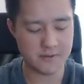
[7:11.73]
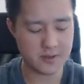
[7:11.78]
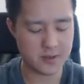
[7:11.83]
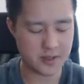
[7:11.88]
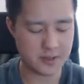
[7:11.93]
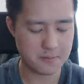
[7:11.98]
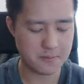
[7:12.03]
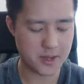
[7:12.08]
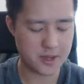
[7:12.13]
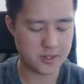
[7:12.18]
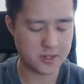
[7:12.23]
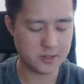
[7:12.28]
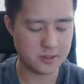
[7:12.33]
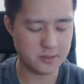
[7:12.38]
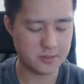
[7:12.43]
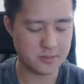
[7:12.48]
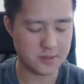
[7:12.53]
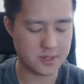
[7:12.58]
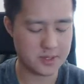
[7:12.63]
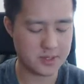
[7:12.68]
I feel like
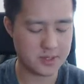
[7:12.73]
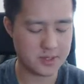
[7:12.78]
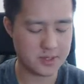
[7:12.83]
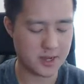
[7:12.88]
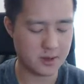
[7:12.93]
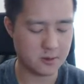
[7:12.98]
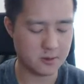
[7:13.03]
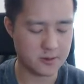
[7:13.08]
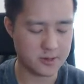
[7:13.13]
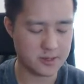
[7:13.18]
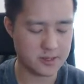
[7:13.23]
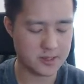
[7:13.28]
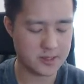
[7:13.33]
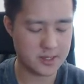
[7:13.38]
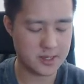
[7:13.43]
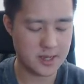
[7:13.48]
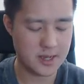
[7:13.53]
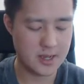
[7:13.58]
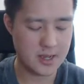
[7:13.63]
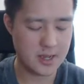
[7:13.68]
Pendulum is not
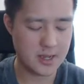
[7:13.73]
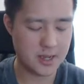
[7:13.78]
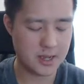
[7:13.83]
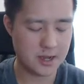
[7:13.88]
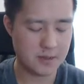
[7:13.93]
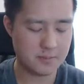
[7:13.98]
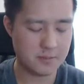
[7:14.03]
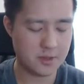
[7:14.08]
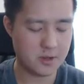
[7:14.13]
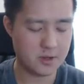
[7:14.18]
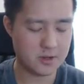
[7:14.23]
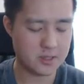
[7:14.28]
always up there.